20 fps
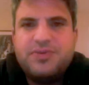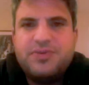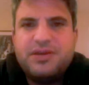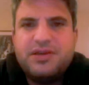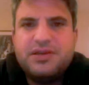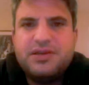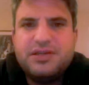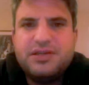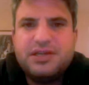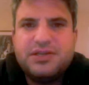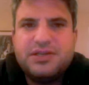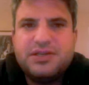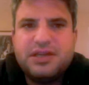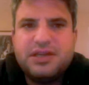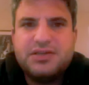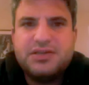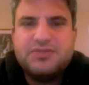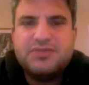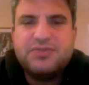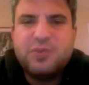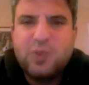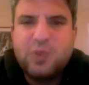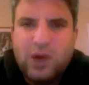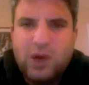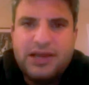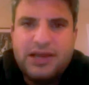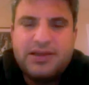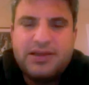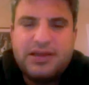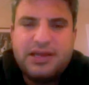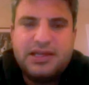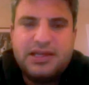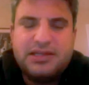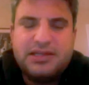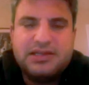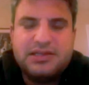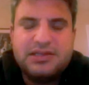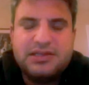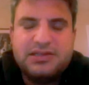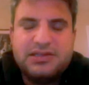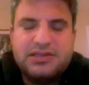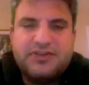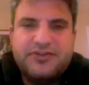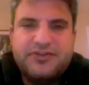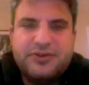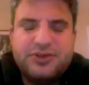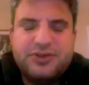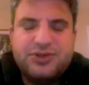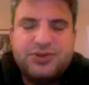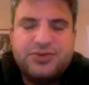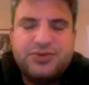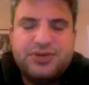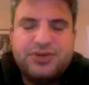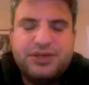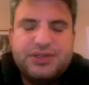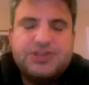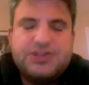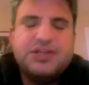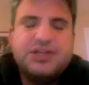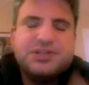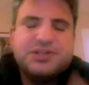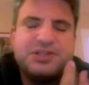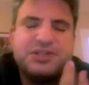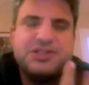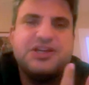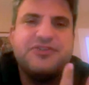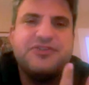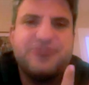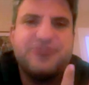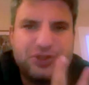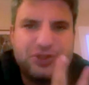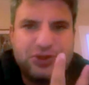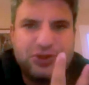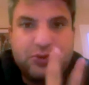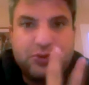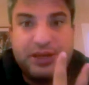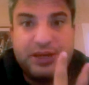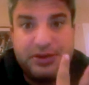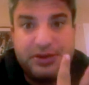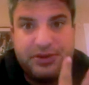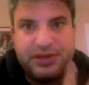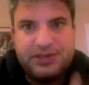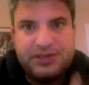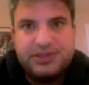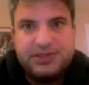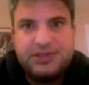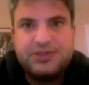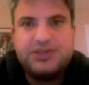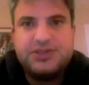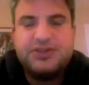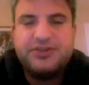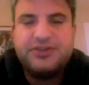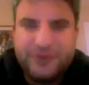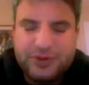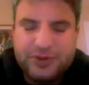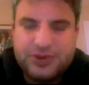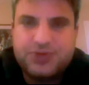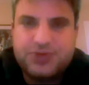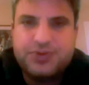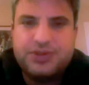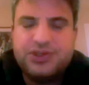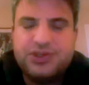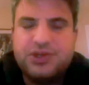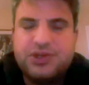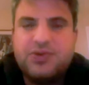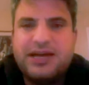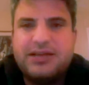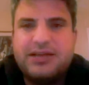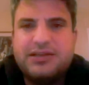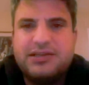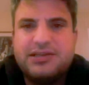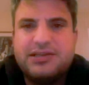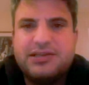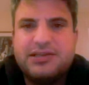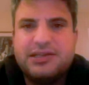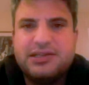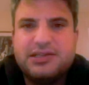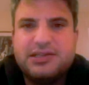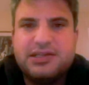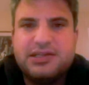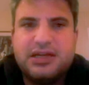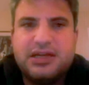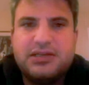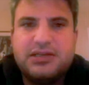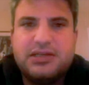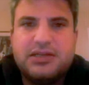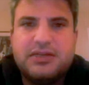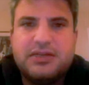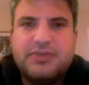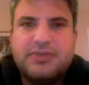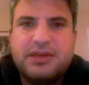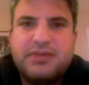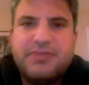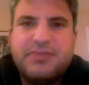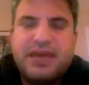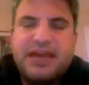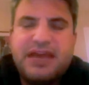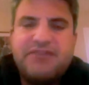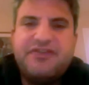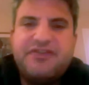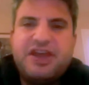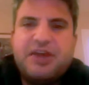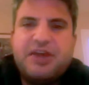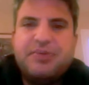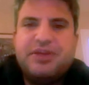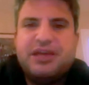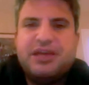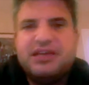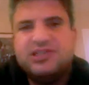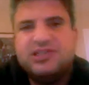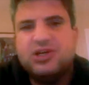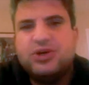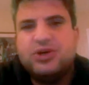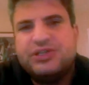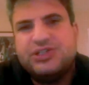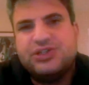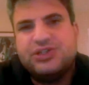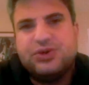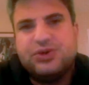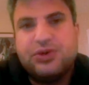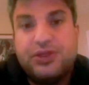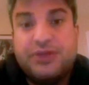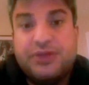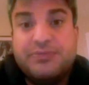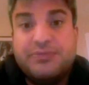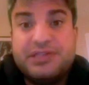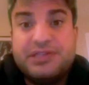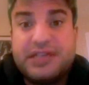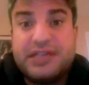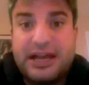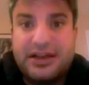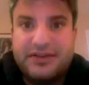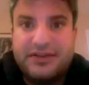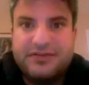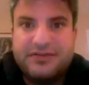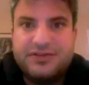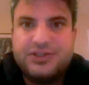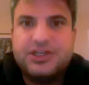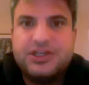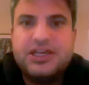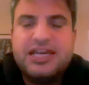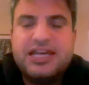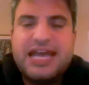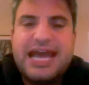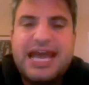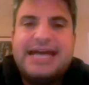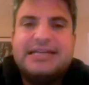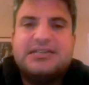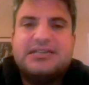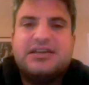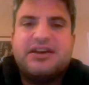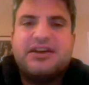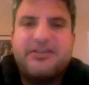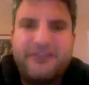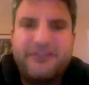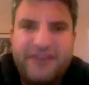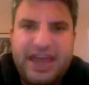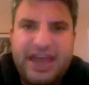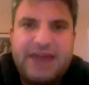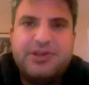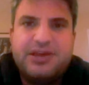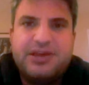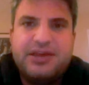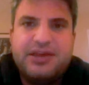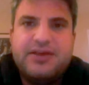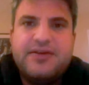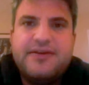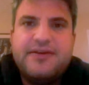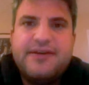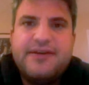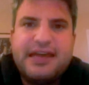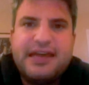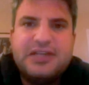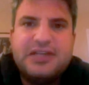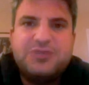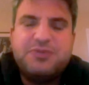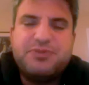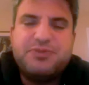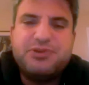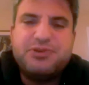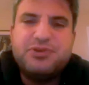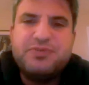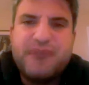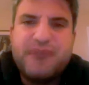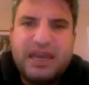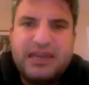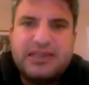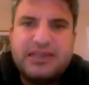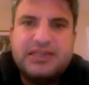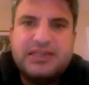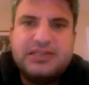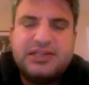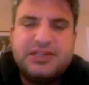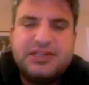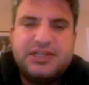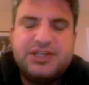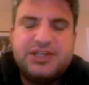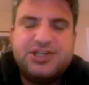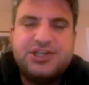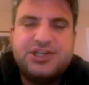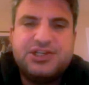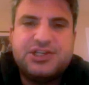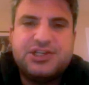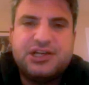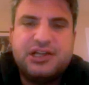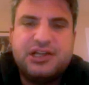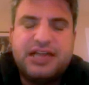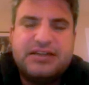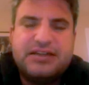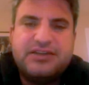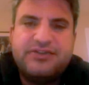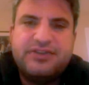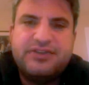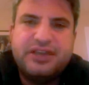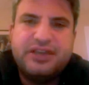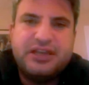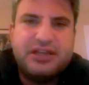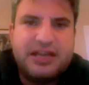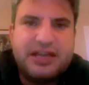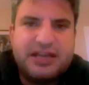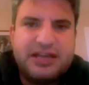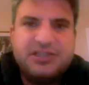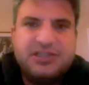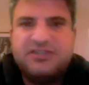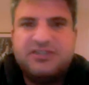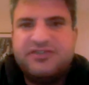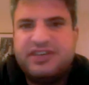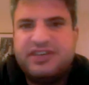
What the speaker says: Because it doesn't sell for two reasons. It doesn't sell for two big reasons. The first reason why it doesn't sell is that the McMahon family has always sold themselves as a family, as people who make these decisions collectively, not just